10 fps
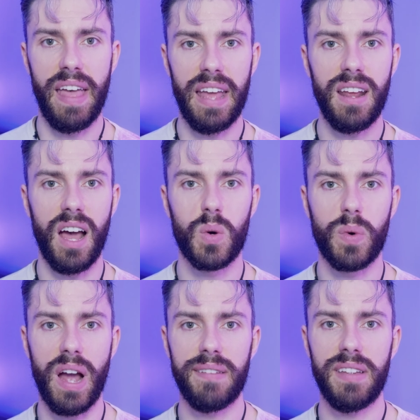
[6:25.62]
Then
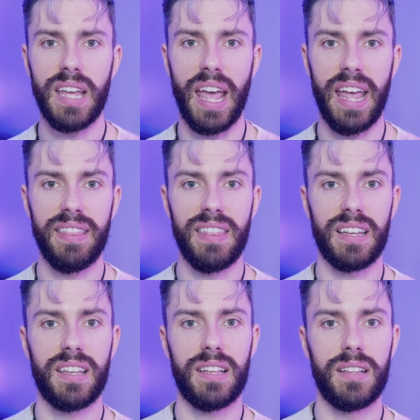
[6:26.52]
arriving in the